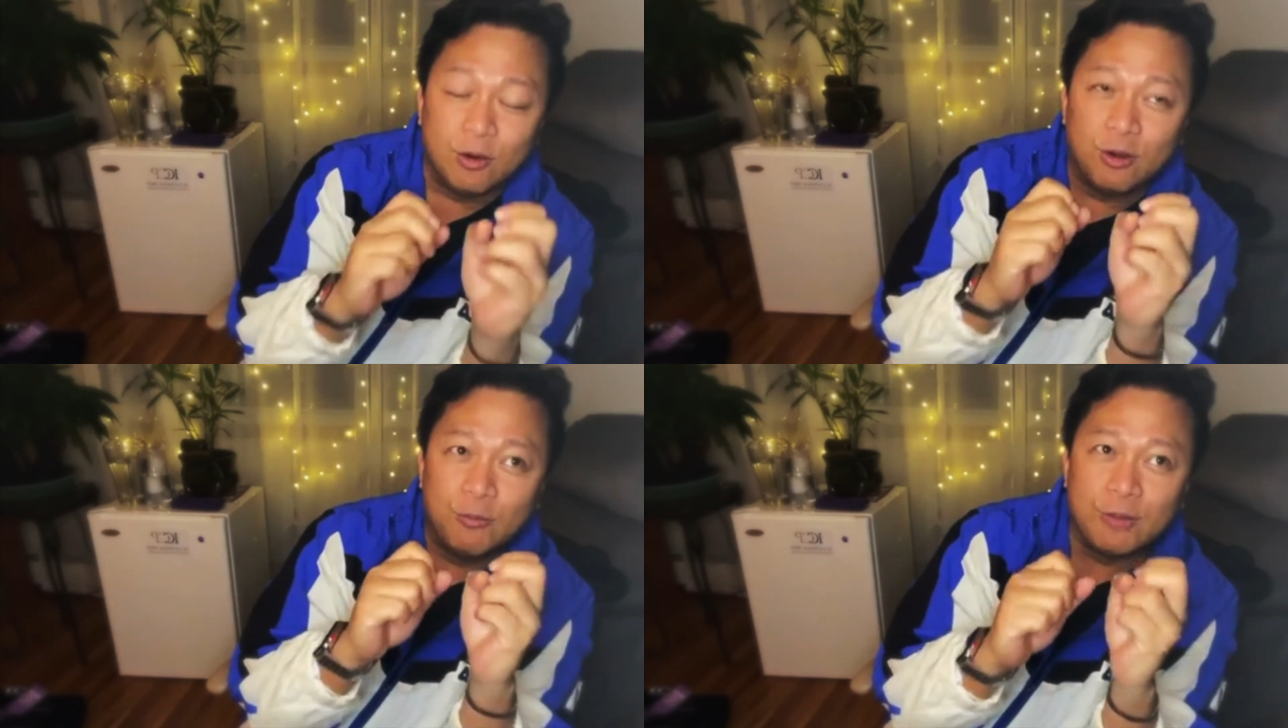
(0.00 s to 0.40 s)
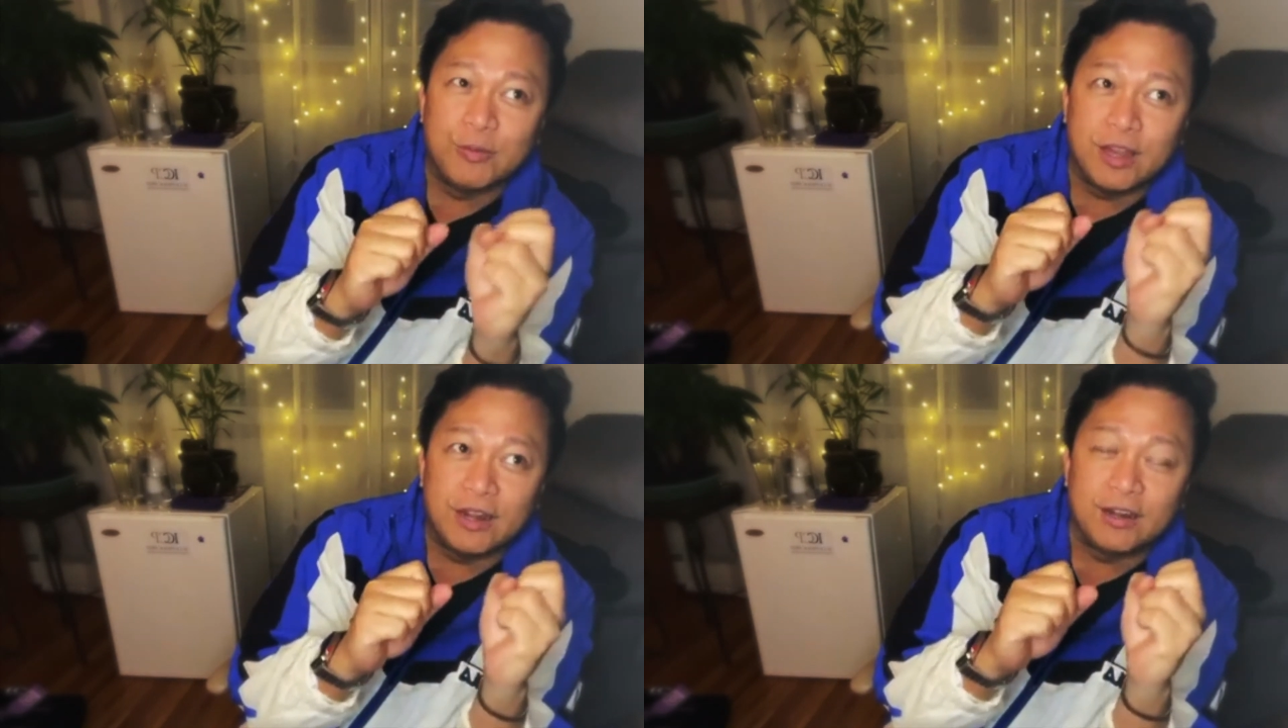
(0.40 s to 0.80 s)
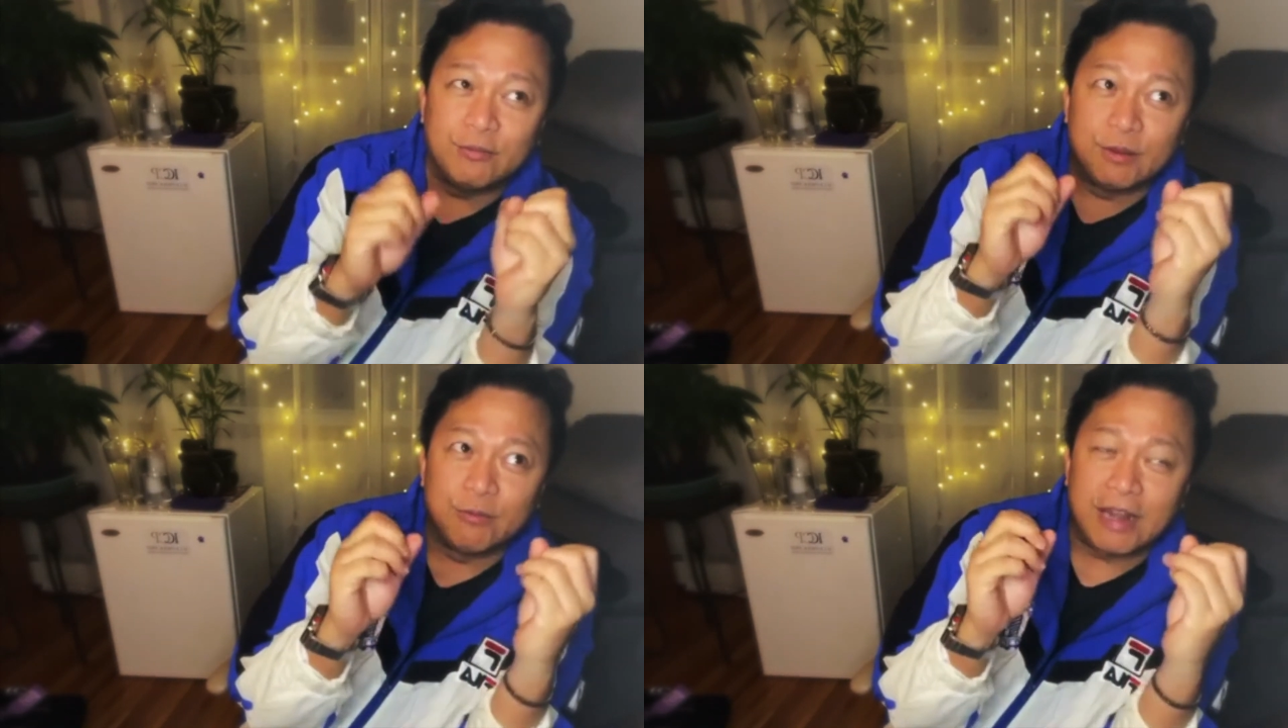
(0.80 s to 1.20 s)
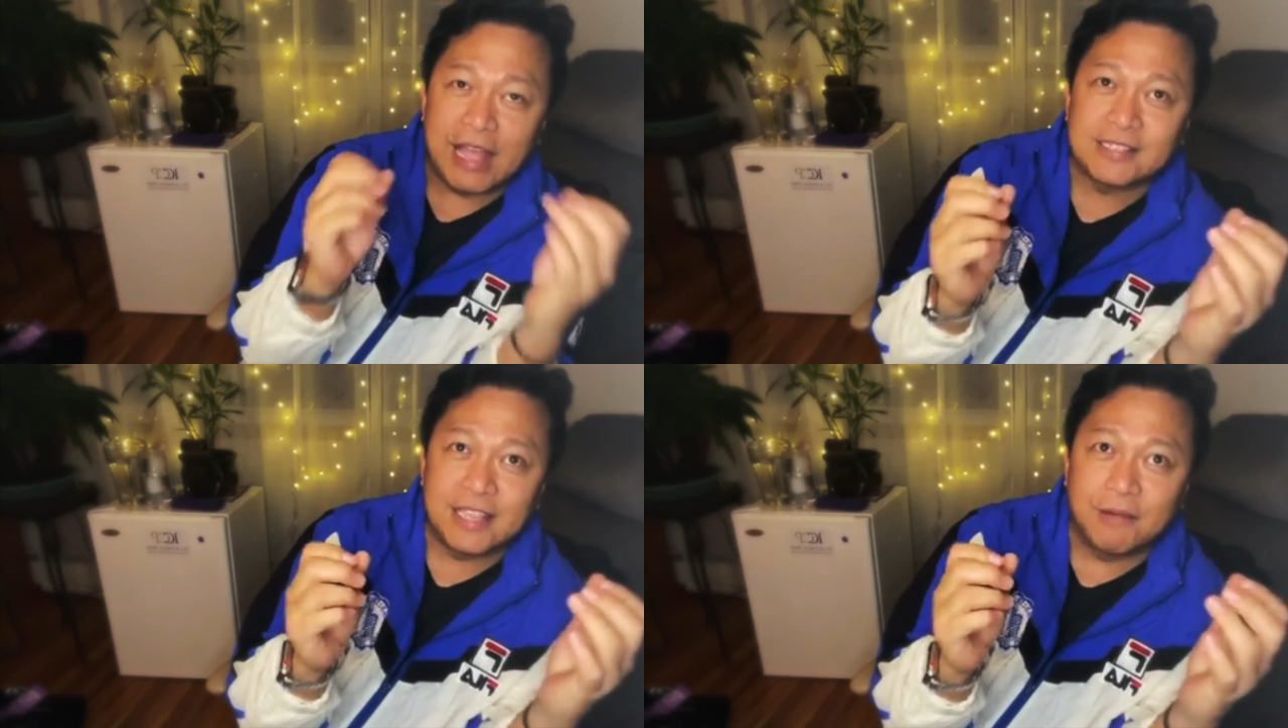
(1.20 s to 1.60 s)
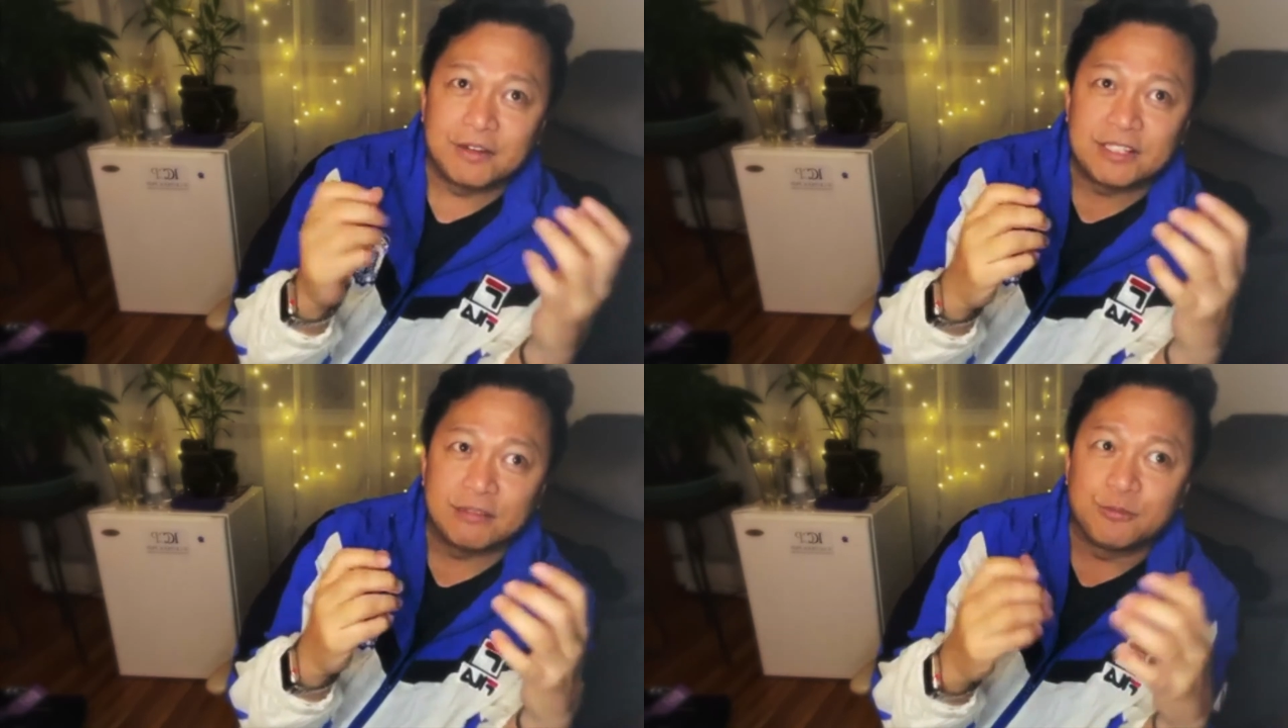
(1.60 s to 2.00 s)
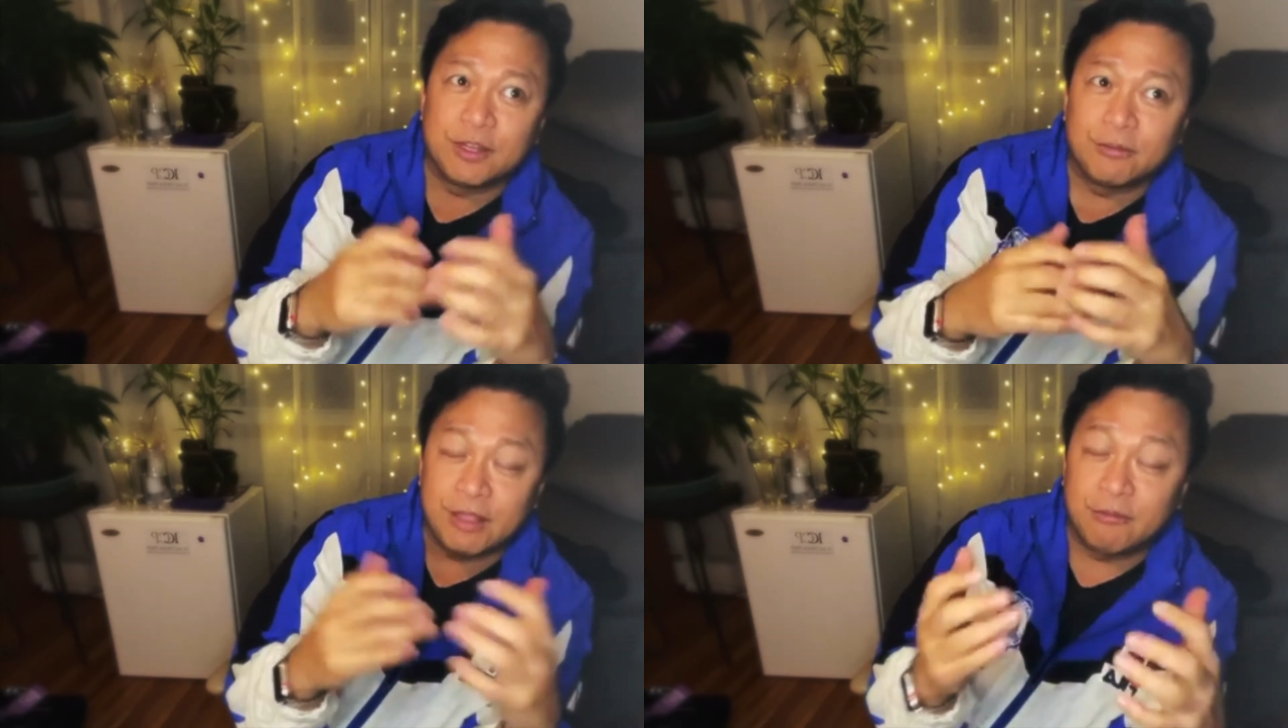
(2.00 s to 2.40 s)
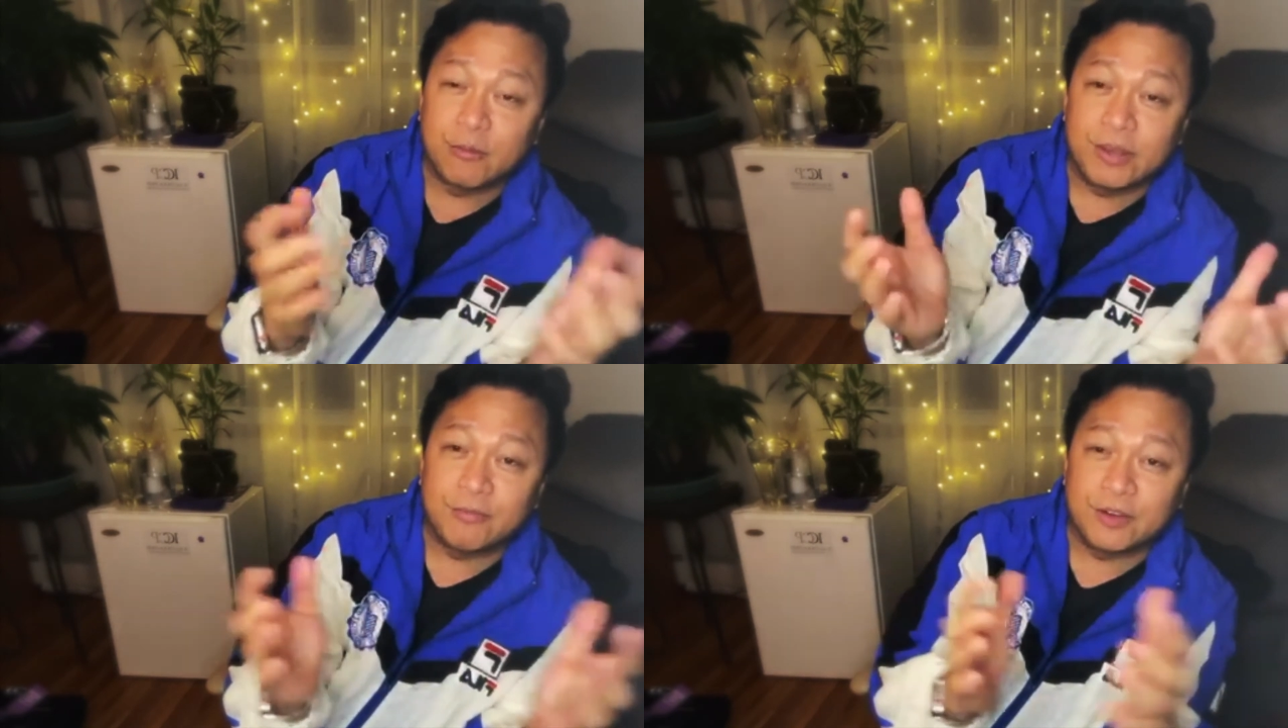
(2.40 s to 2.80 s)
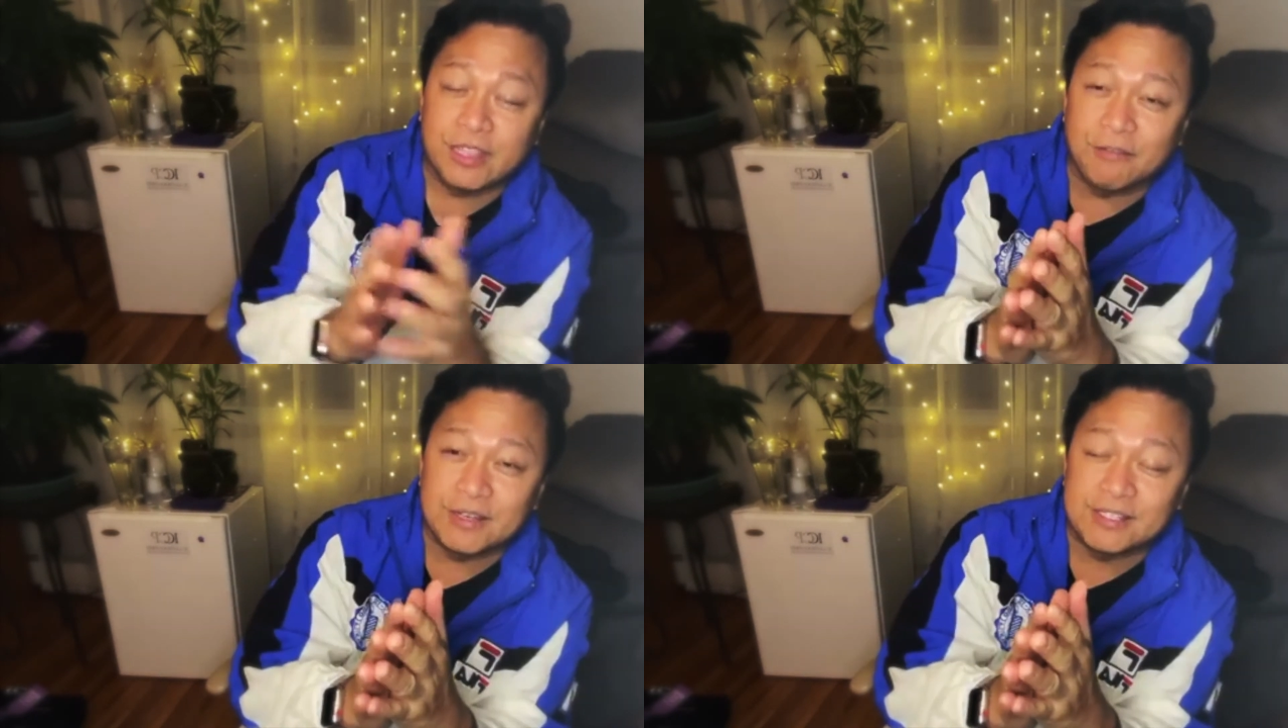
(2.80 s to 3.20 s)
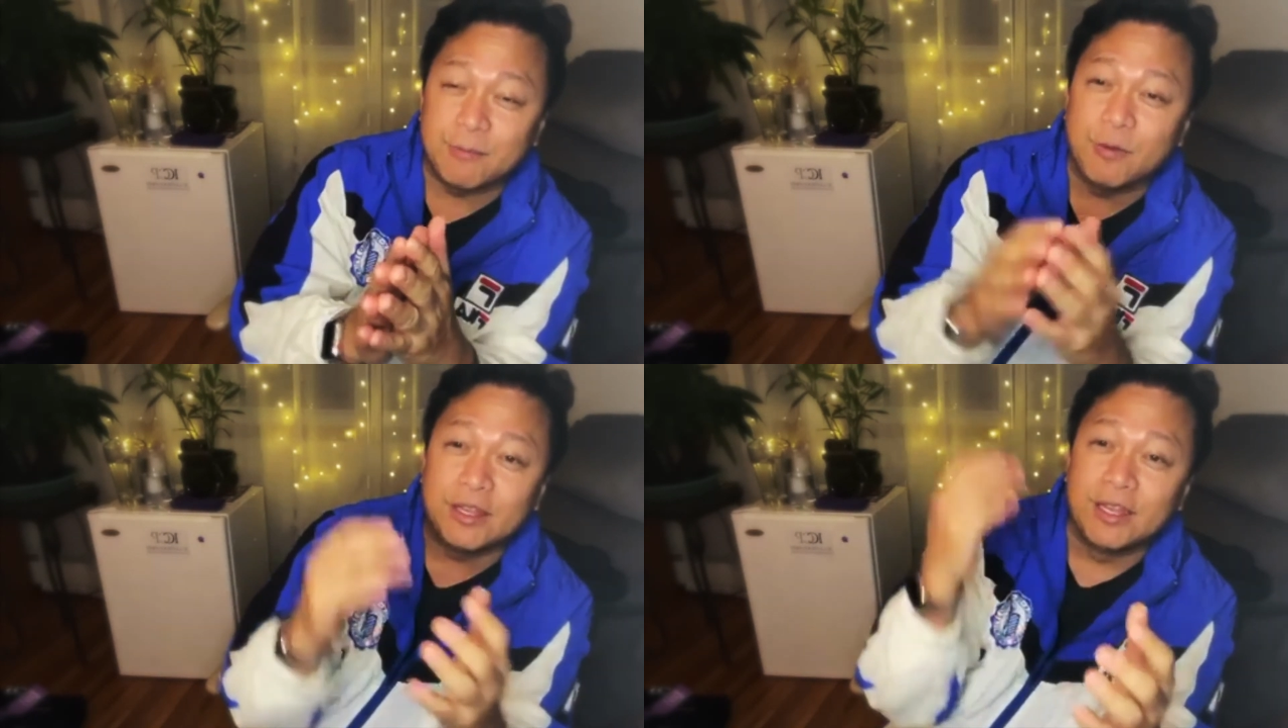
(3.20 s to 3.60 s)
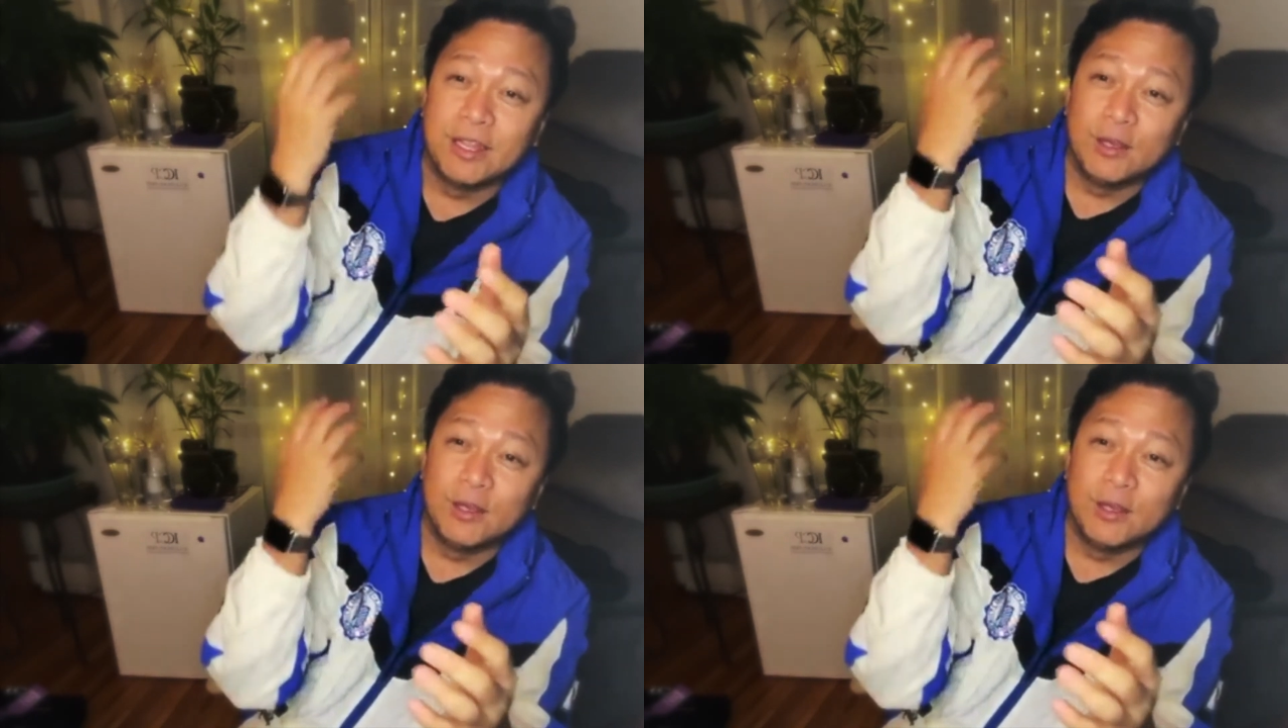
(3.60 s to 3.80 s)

or when we're asking ourselves whether we have already forgiven someone